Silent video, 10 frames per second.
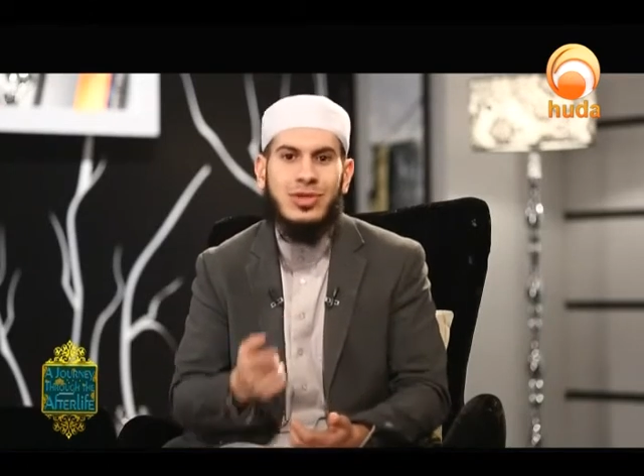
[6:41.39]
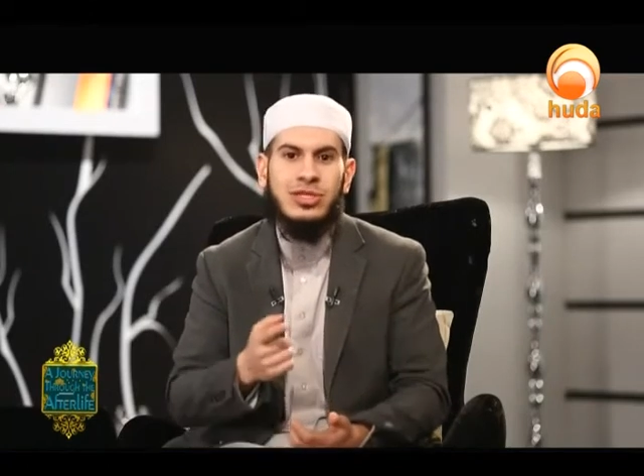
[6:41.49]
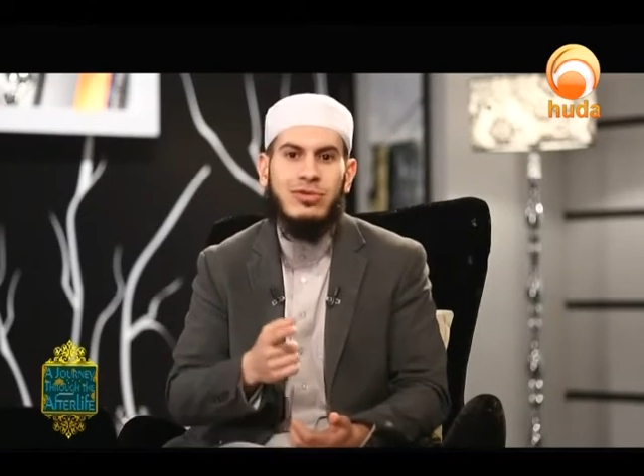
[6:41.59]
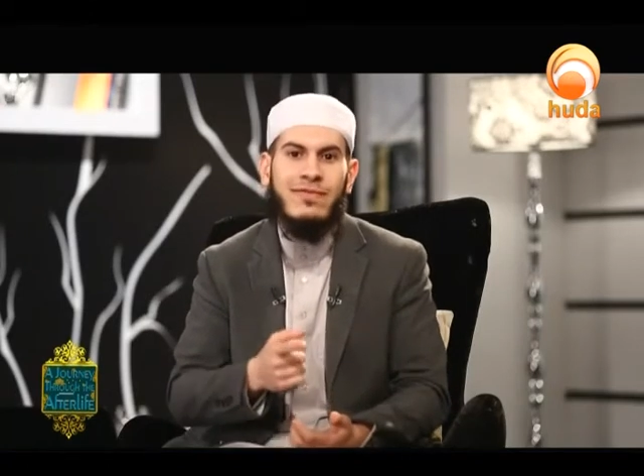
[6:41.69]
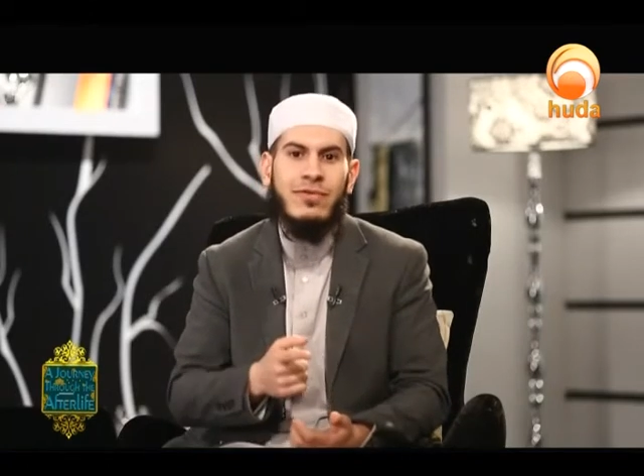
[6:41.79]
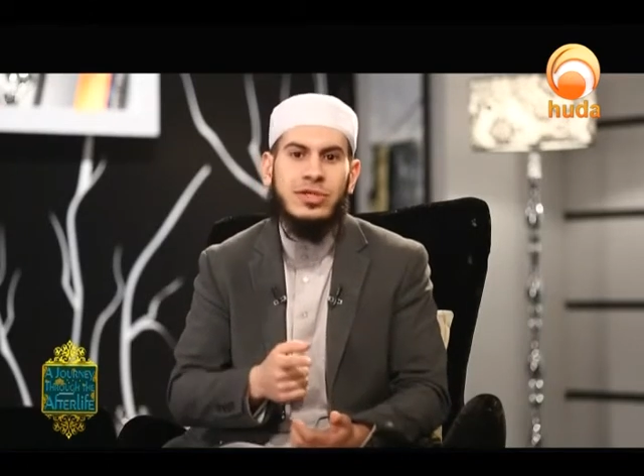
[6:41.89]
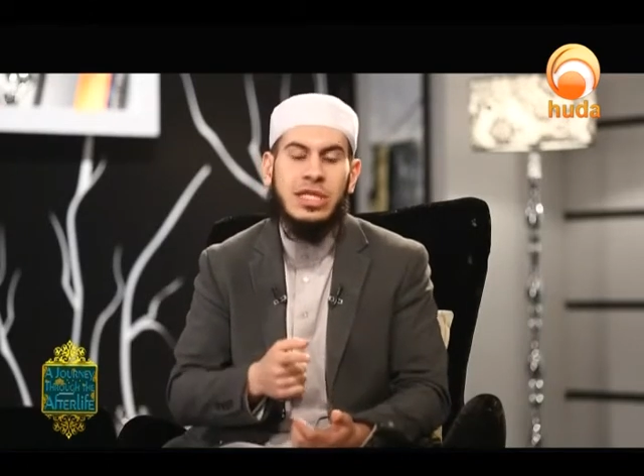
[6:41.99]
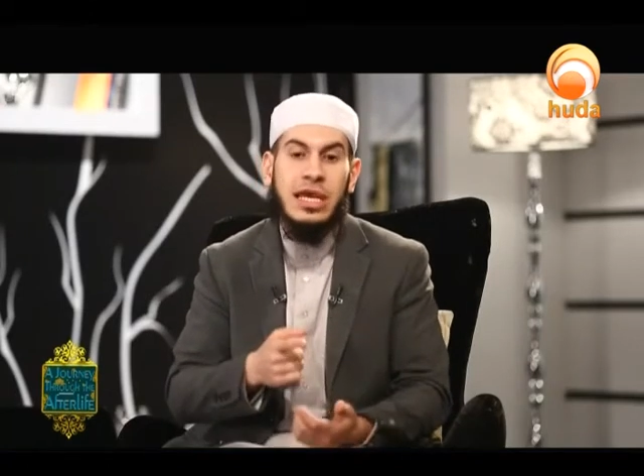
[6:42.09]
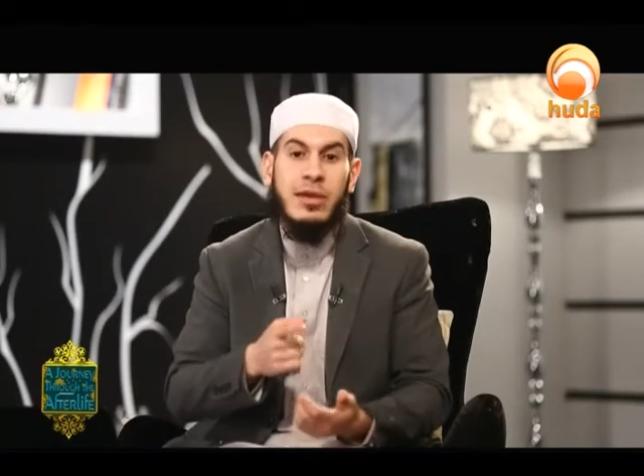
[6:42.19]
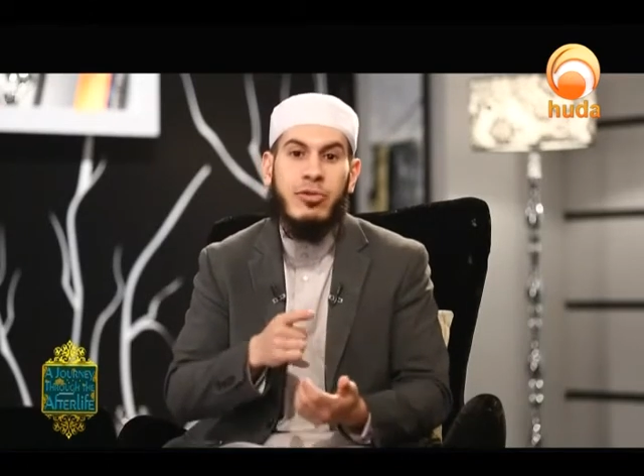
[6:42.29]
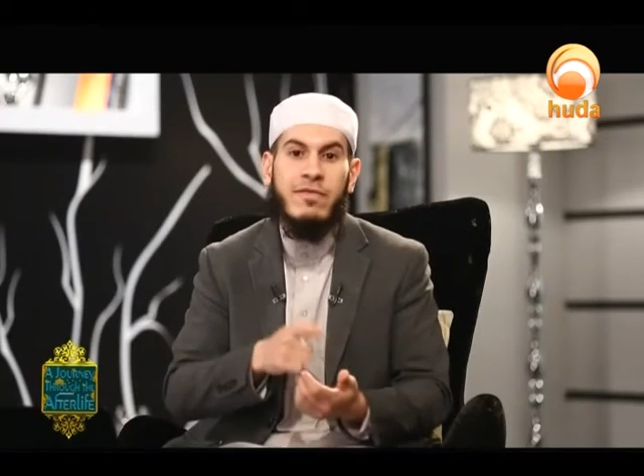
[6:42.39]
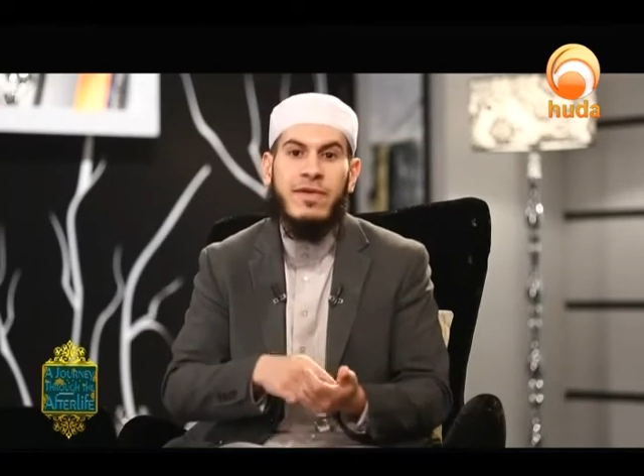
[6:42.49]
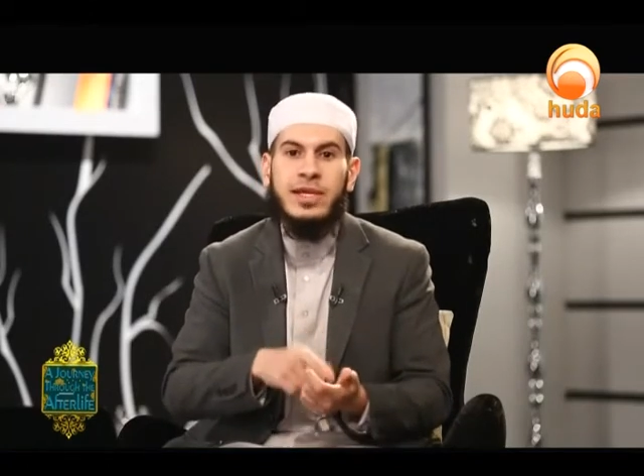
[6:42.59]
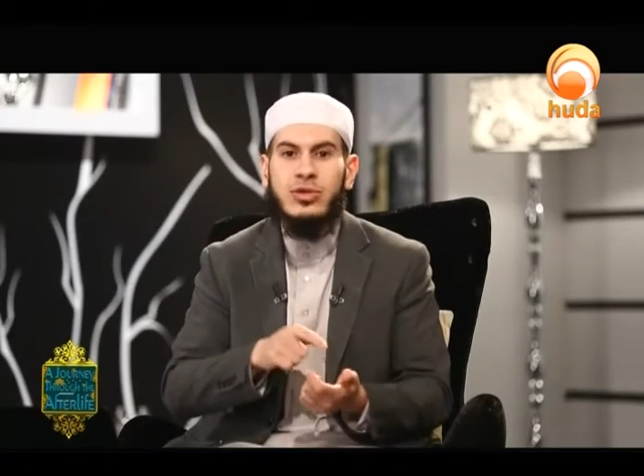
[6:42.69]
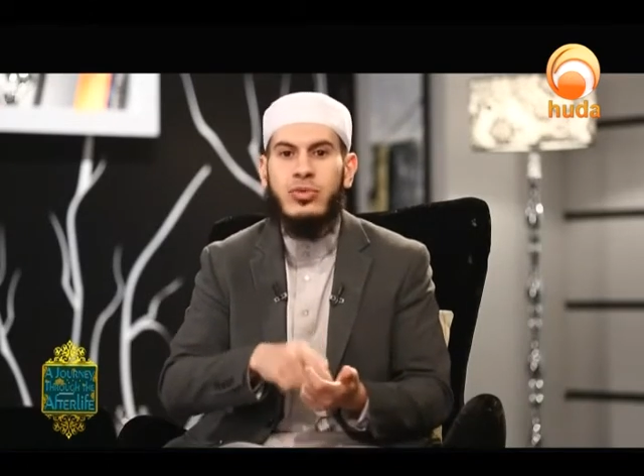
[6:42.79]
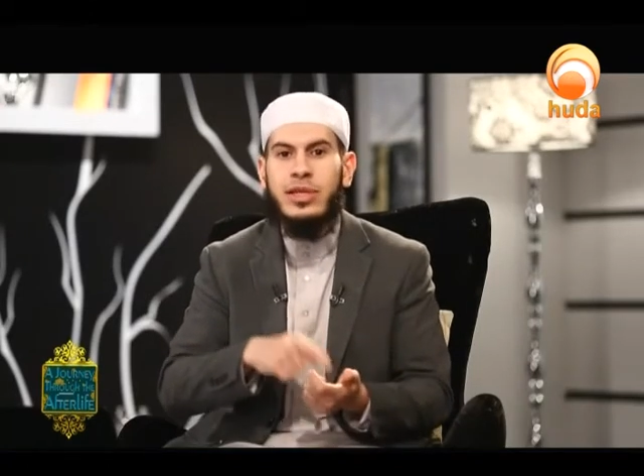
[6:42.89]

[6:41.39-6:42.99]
you need to first perfect